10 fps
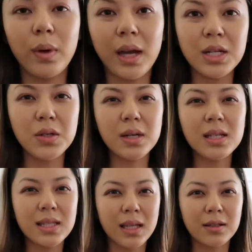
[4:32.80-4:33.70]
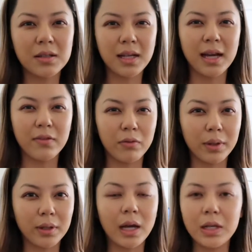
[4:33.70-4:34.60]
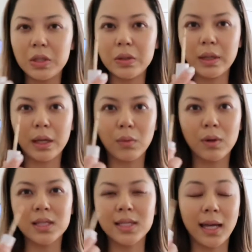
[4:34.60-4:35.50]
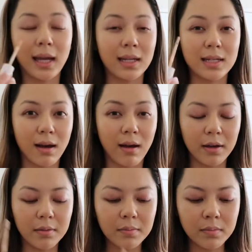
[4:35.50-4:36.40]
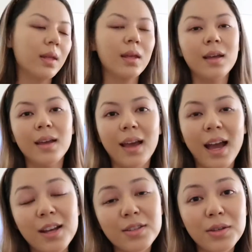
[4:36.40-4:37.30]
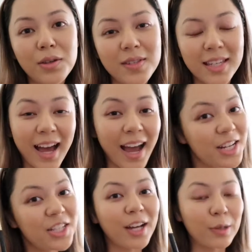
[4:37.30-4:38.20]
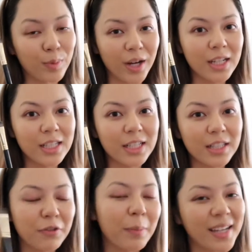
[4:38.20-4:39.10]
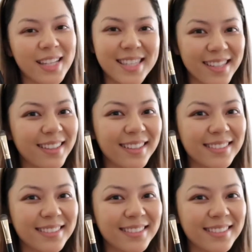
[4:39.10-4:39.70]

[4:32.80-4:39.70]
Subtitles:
I do concealer is kind of weird. I do it like one side at a time. I also use an eyeshadow brush for my concealer.